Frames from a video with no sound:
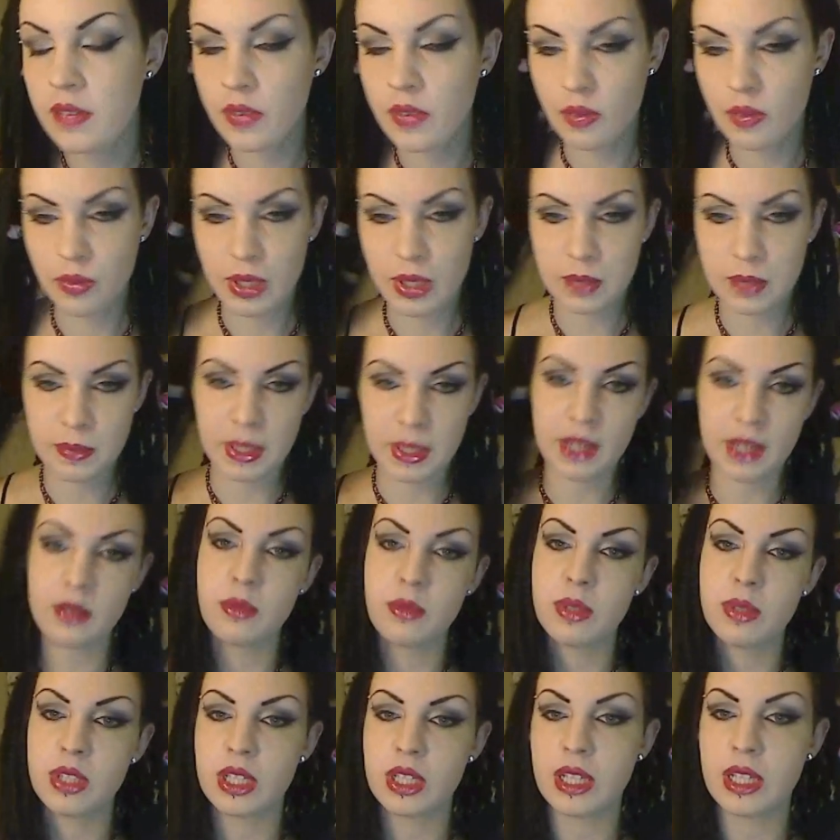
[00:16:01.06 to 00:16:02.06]
of a red pink,
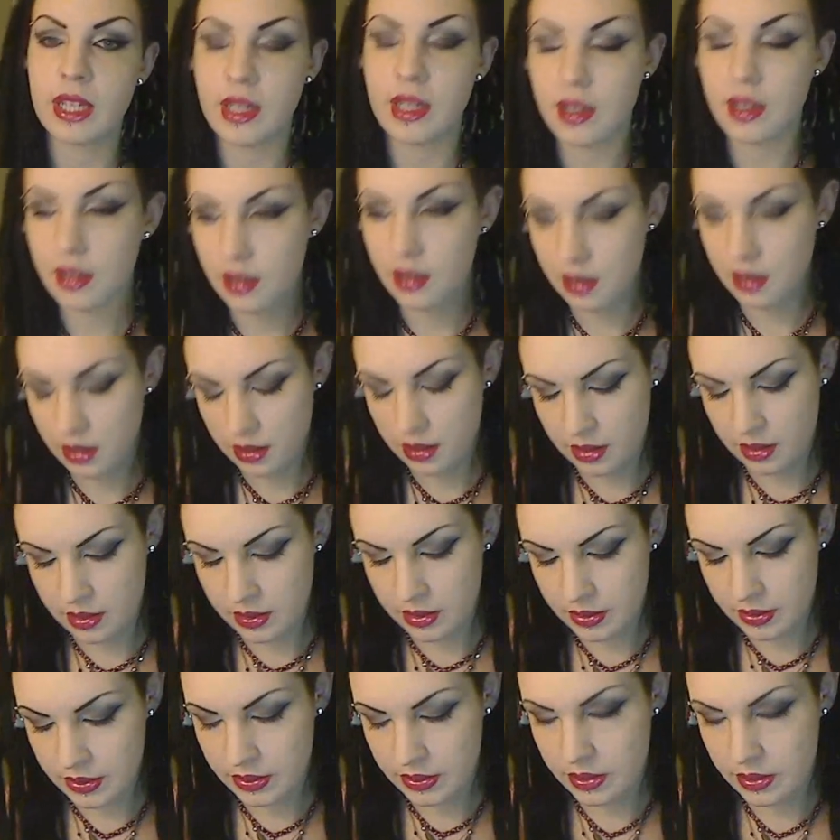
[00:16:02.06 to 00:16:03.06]
which I like.
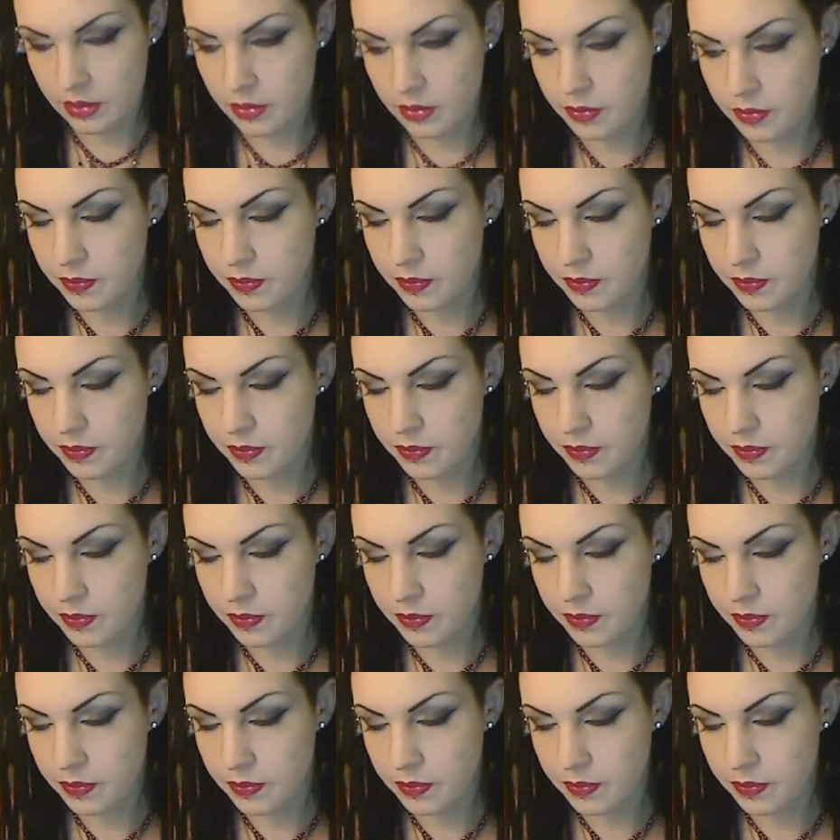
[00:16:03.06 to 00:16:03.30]
So